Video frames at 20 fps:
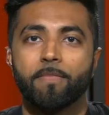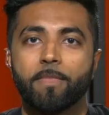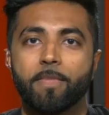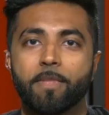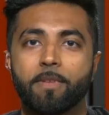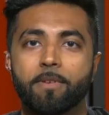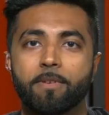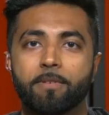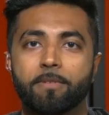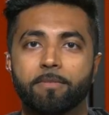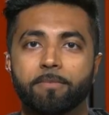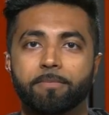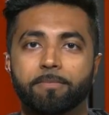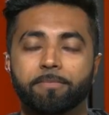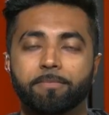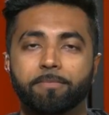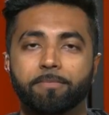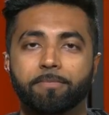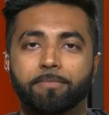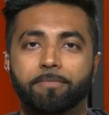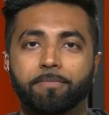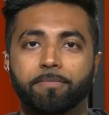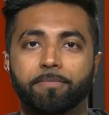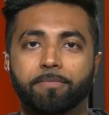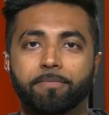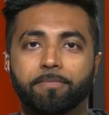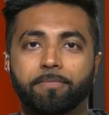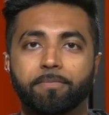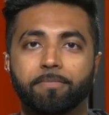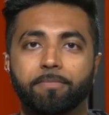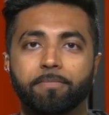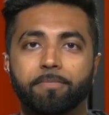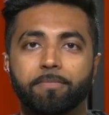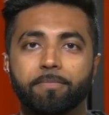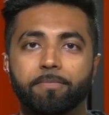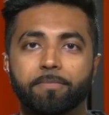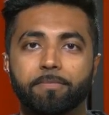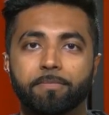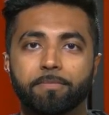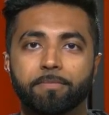
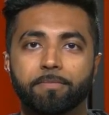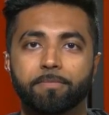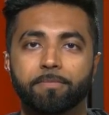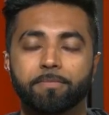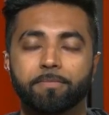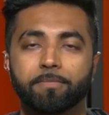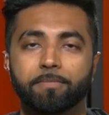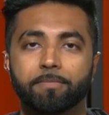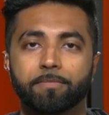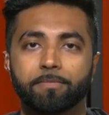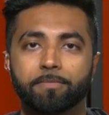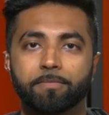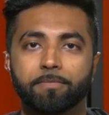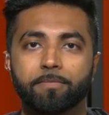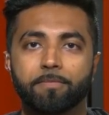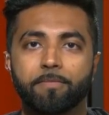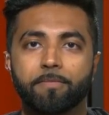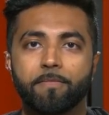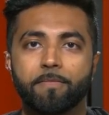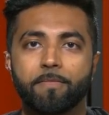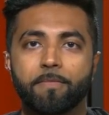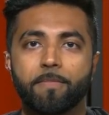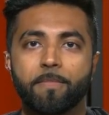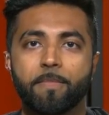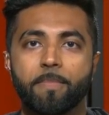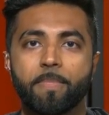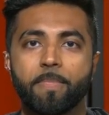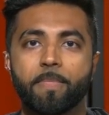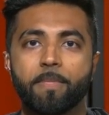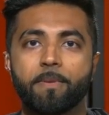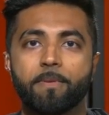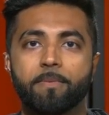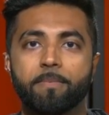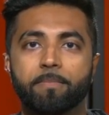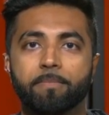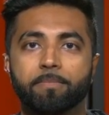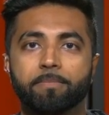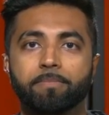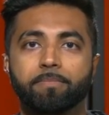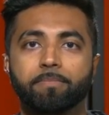
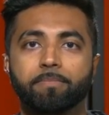(not speaking)